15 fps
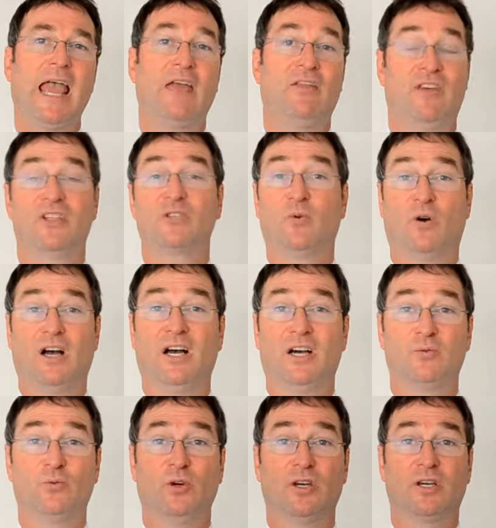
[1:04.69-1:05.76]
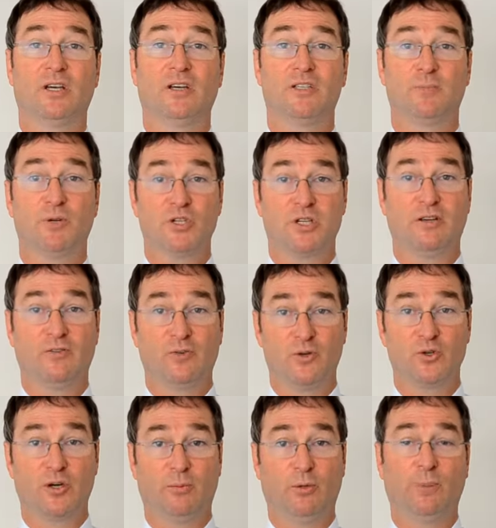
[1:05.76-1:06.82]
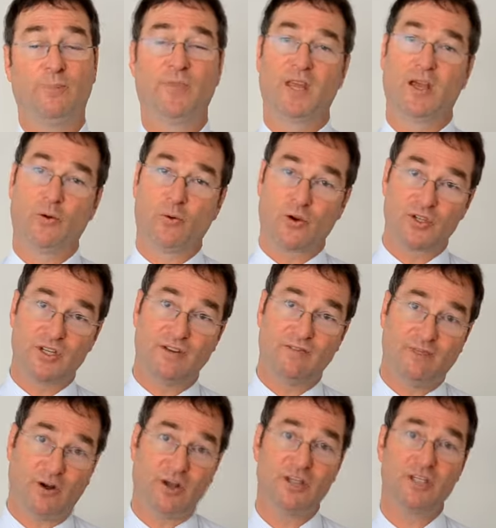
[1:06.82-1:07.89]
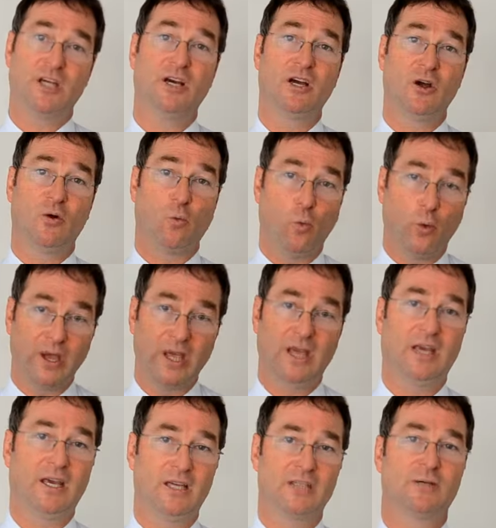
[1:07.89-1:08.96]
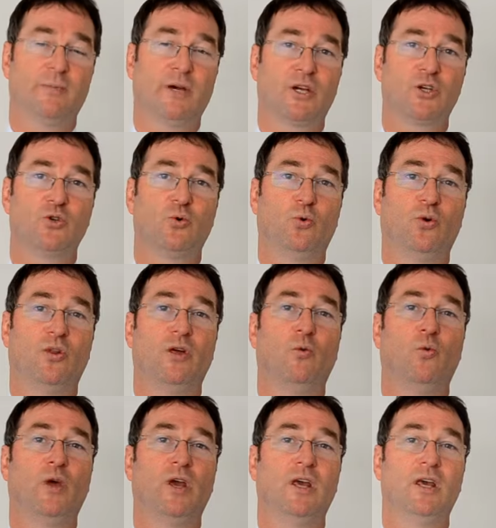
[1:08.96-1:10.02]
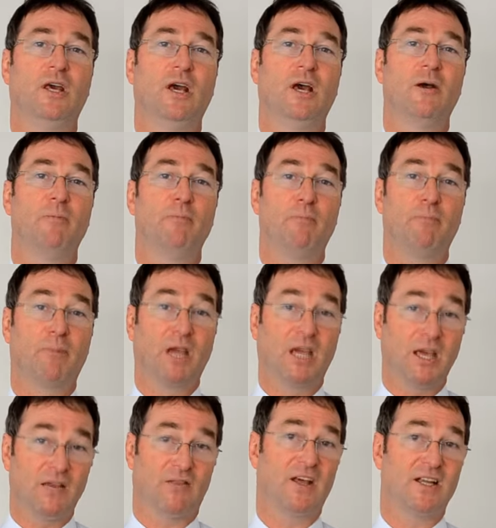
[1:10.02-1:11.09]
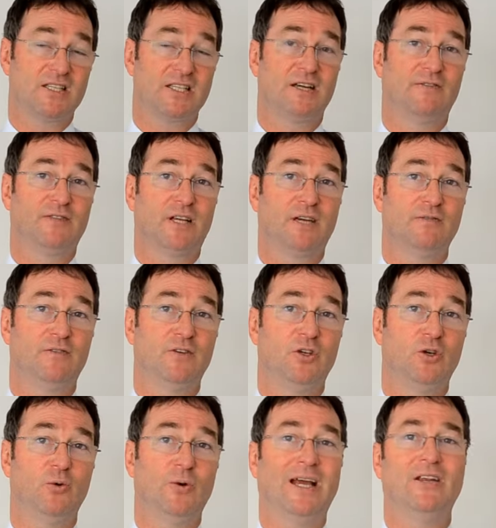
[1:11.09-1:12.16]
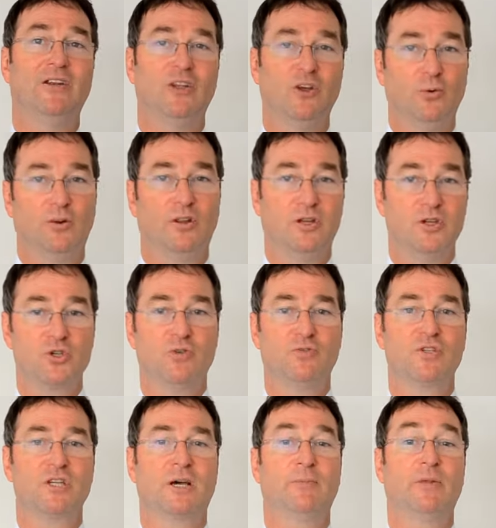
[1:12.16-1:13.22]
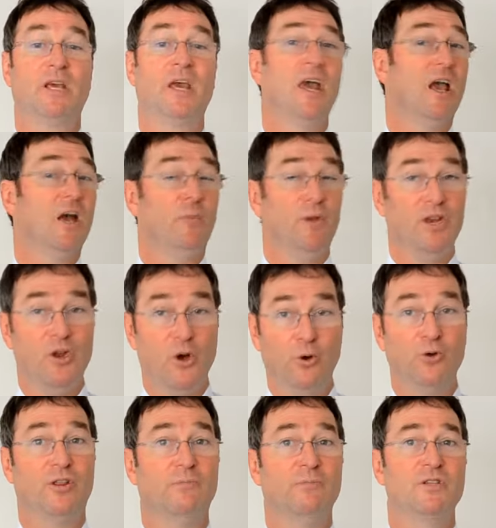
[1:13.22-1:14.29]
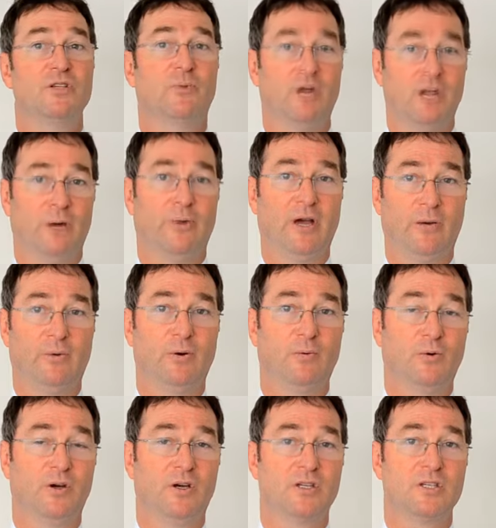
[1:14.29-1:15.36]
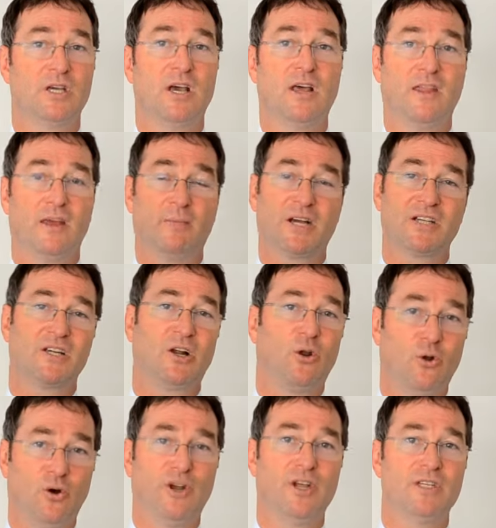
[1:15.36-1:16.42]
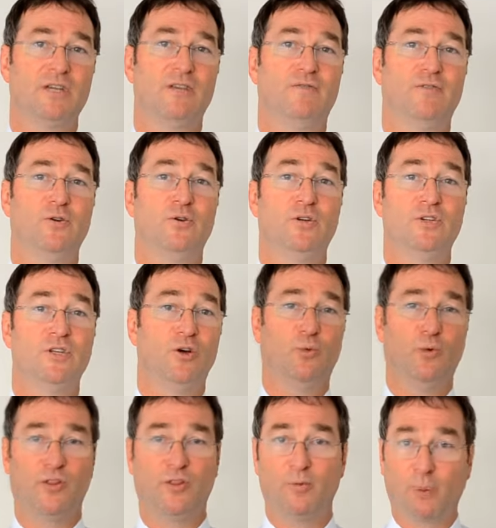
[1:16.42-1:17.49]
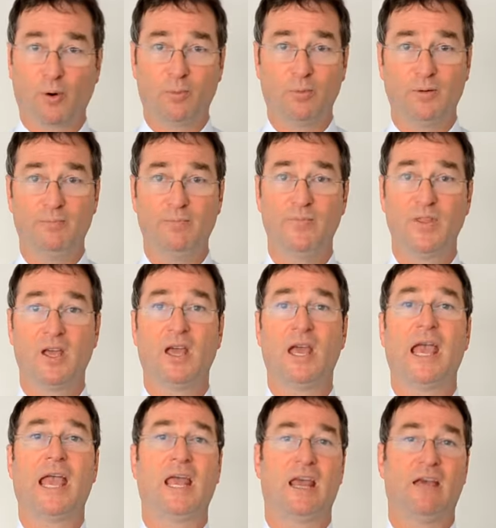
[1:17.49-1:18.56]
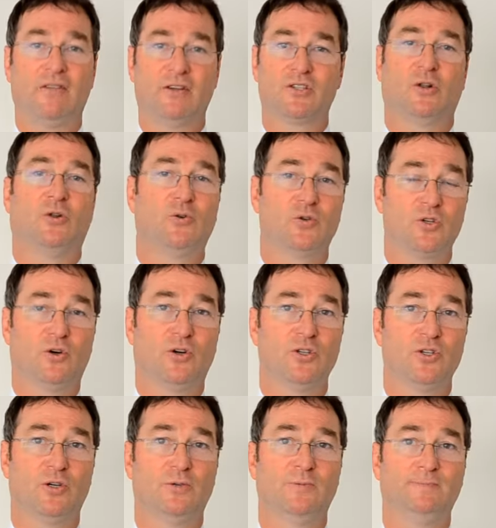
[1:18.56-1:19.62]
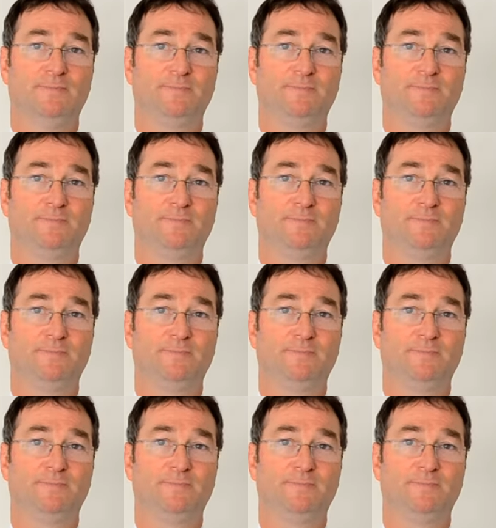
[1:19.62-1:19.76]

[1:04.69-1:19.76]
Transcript: and that's quite hard work, especially if you're in trouble. Whereas an advisor, we're here to make sure that we get that stuff done for you and deal with the insurance company, and we know them, so we know how it works. It makes it a lot easier for you to deal with the problem and have us alongside you.